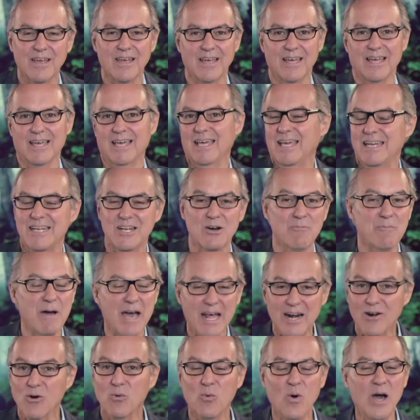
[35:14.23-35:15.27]
And no
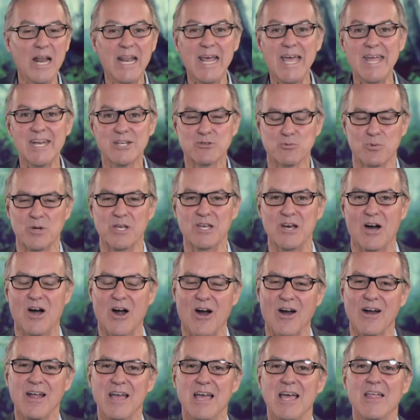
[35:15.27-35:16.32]
matter what age we
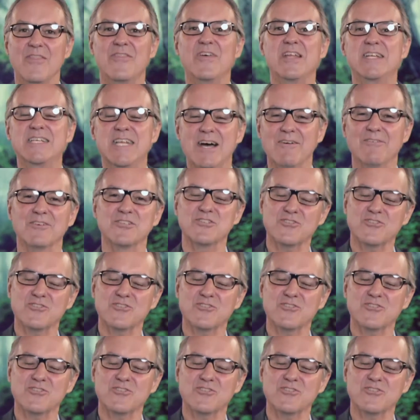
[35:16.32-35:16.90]
are, the devil's